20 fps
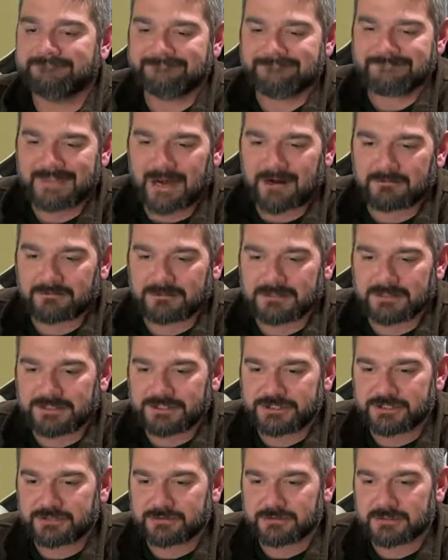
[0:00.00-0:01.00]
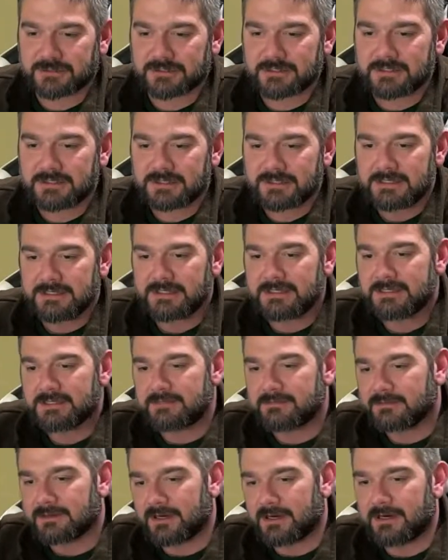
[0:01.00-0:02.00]
Not really sure,
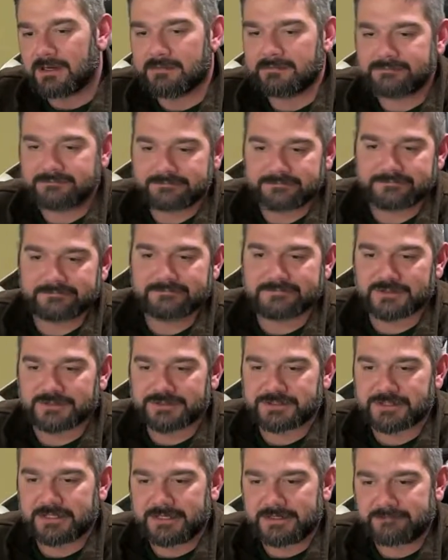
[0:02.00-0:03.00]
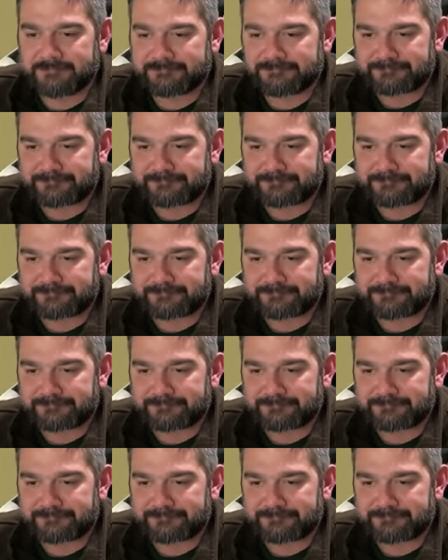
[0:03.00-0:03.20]
but we'll see.